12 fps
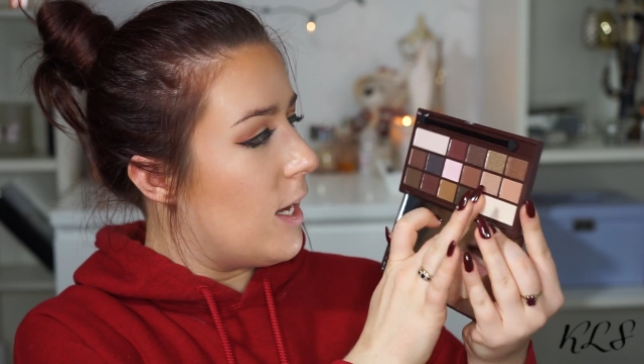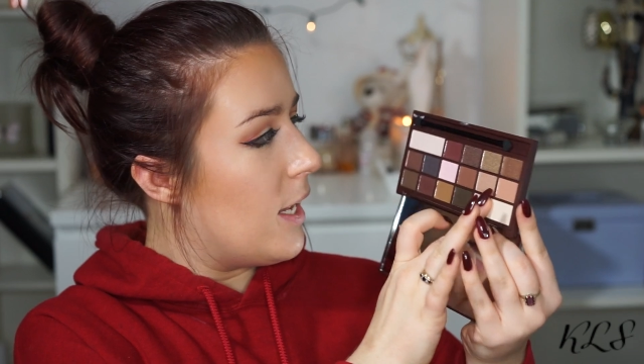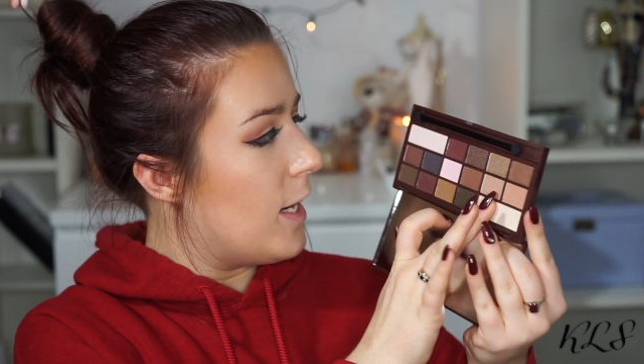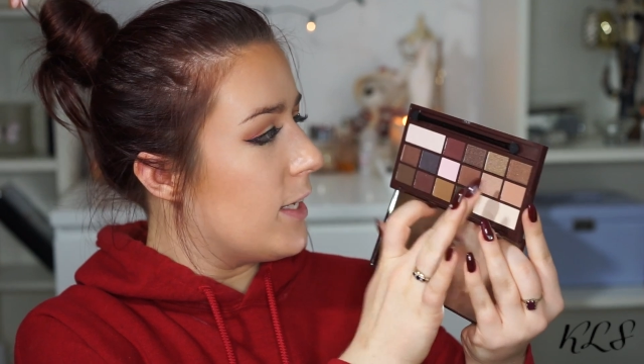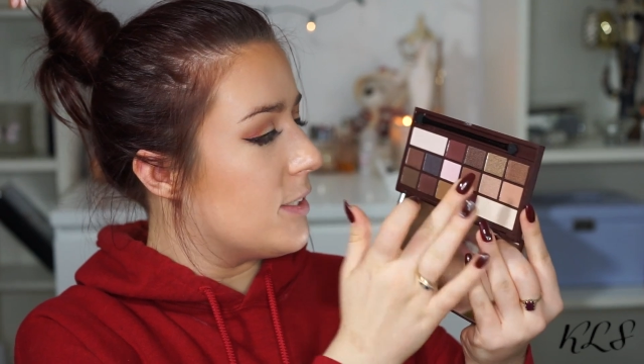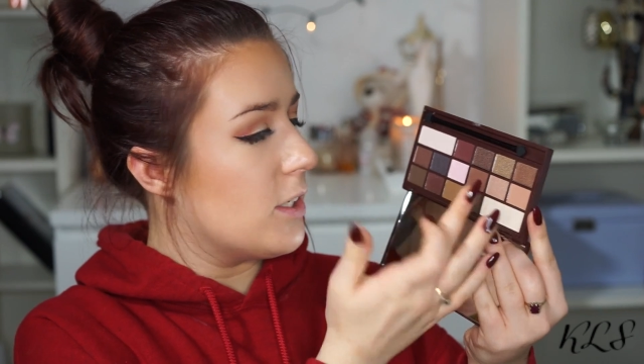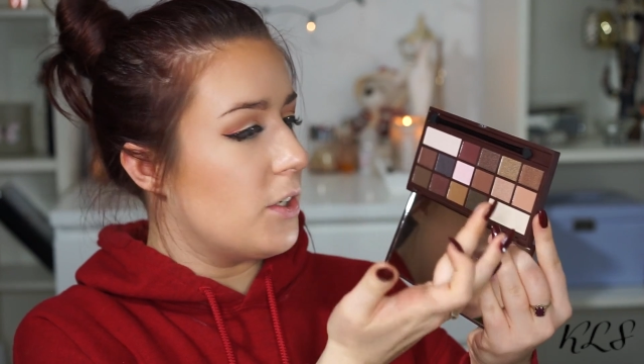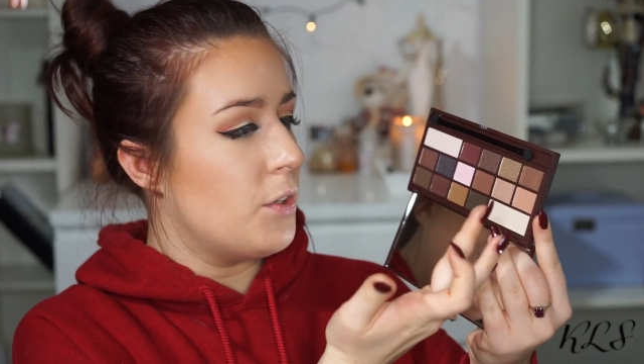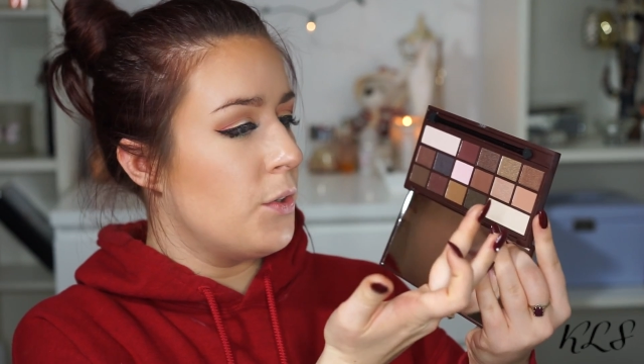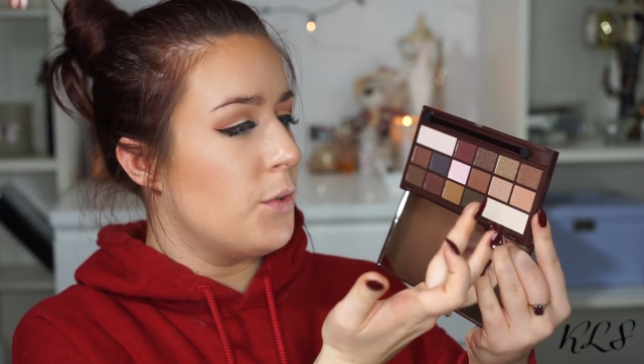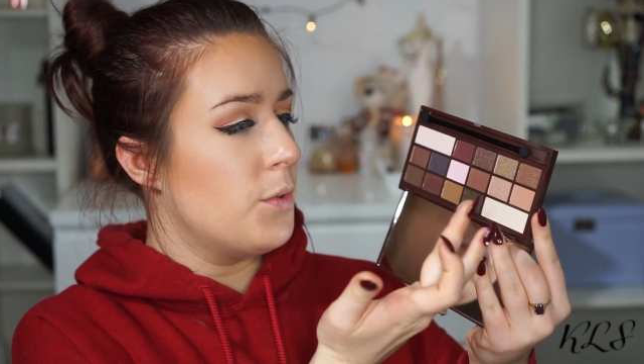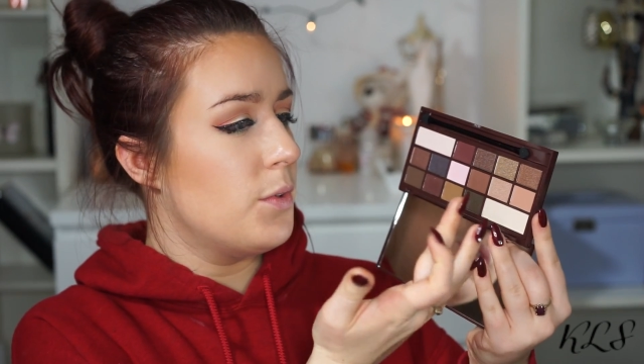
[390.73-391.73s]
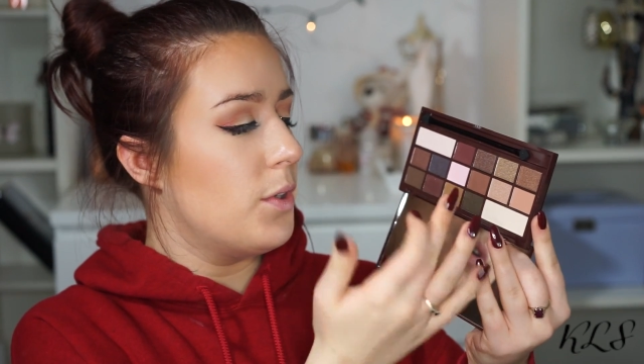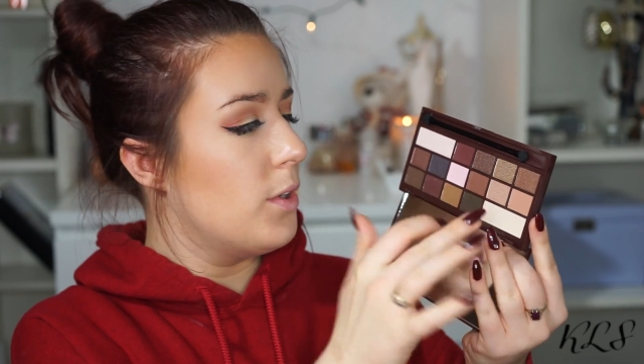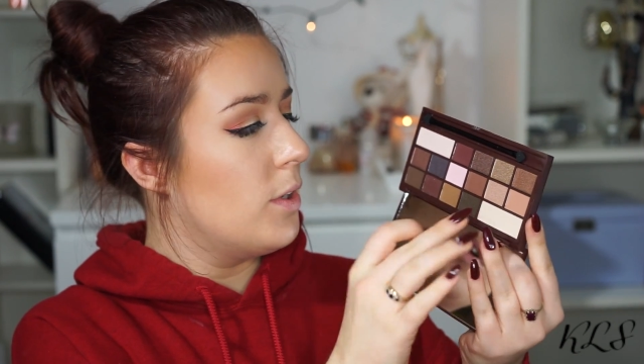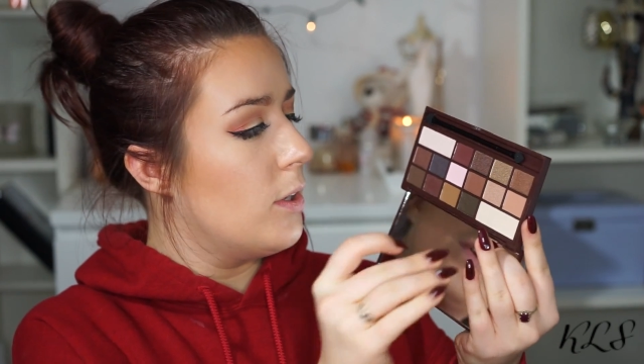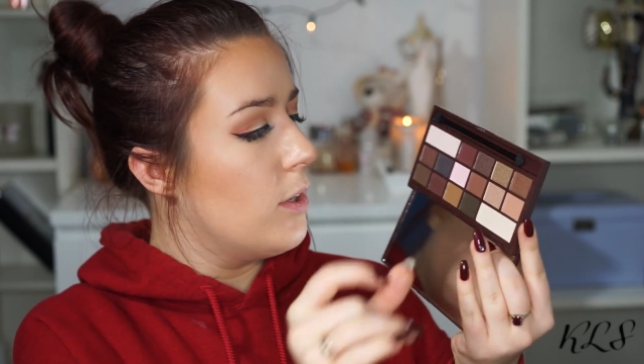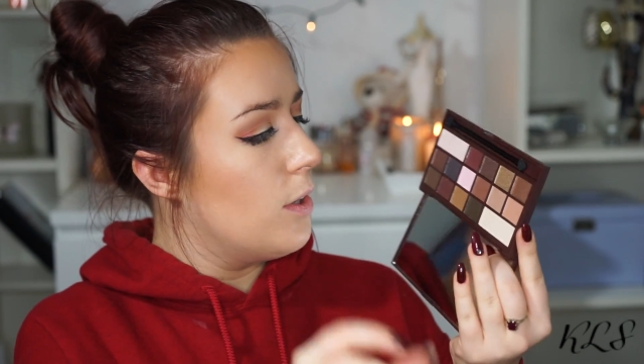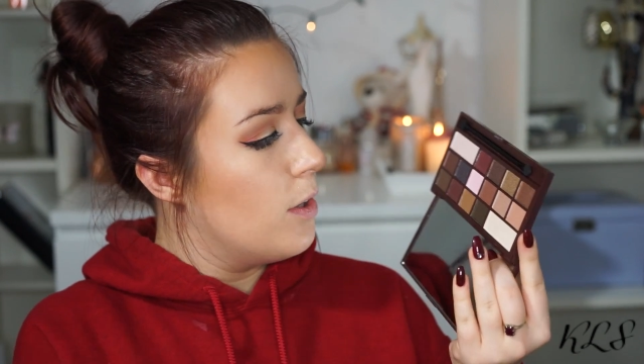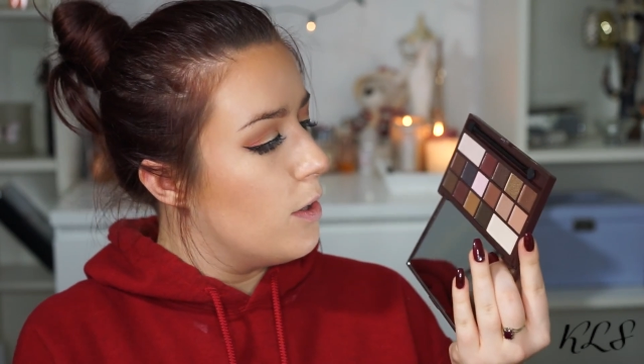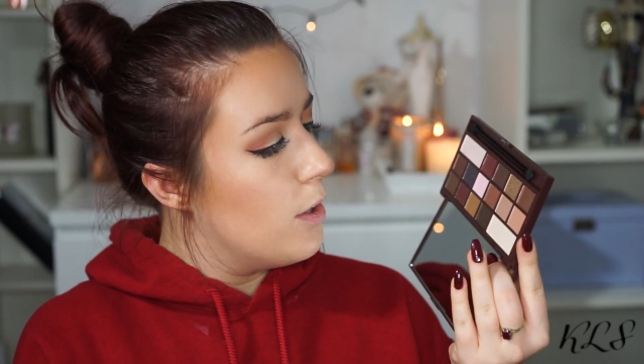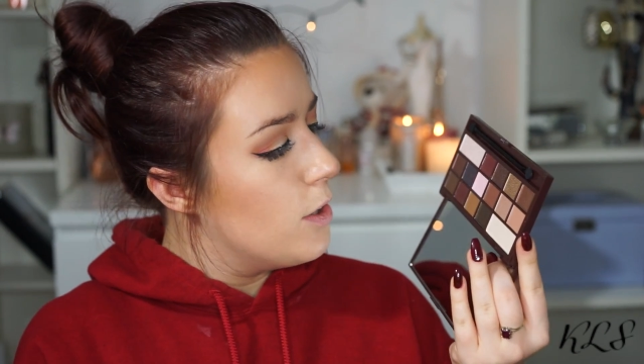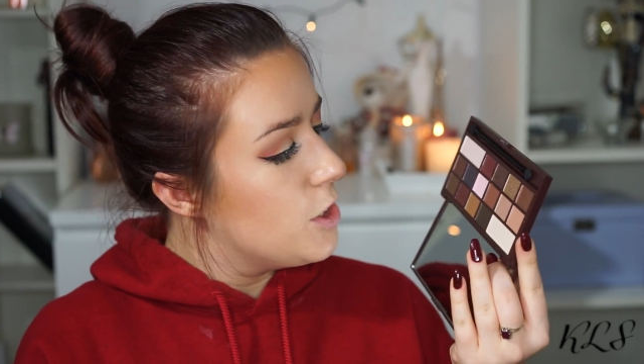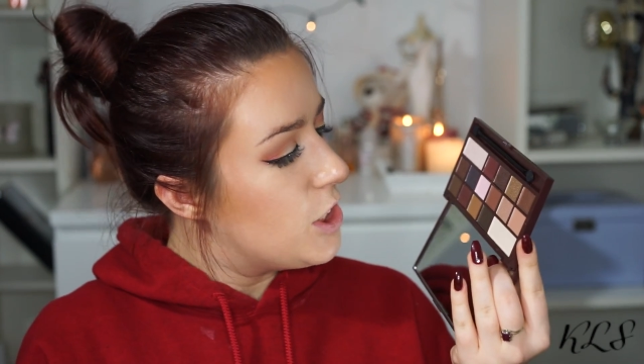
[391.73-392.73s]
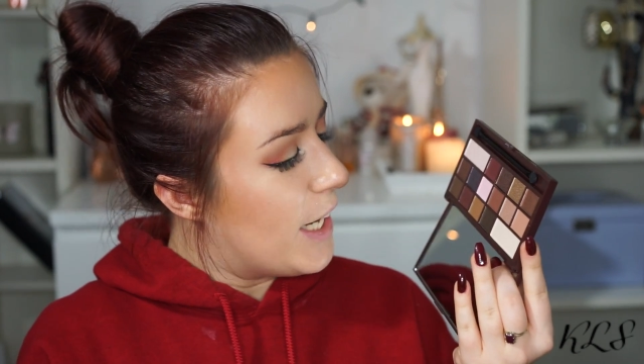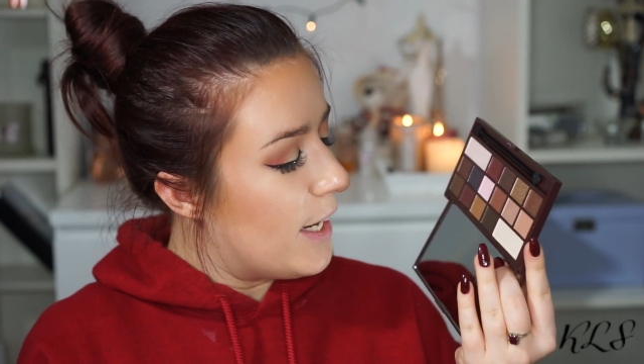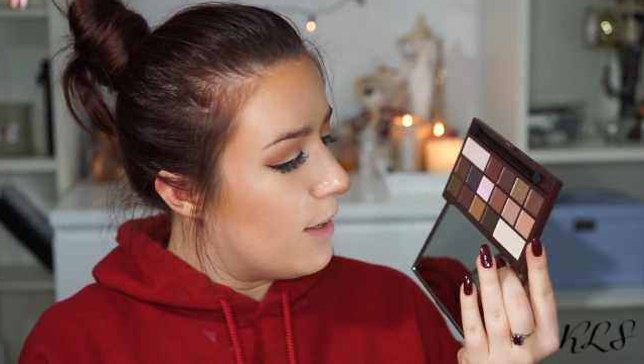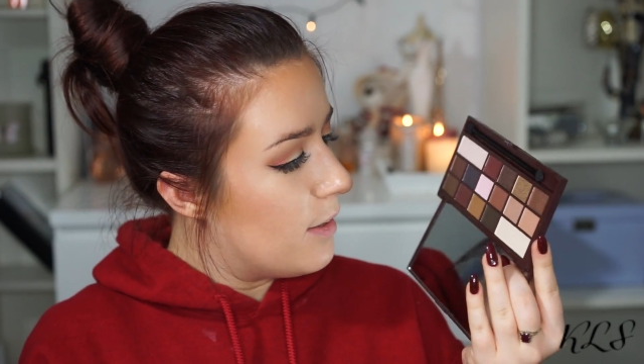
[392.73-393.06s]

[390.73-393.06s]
A nice nude shade